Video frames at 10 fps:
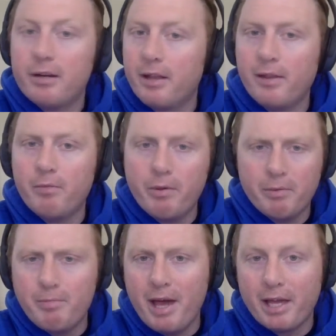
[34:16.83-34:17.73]
and then we
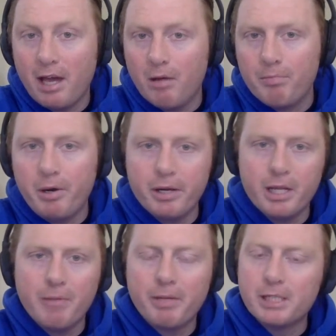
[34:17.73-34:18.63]
would back out and party
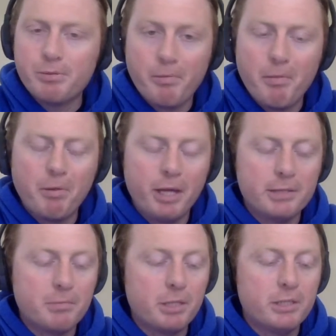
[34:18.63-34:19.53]
up because we'd be playing
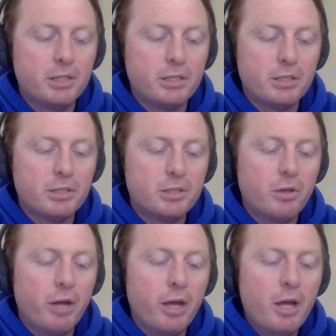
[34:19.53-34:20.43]
some good Search and
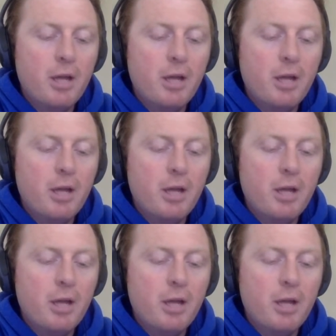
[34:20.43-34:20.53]
Destroy.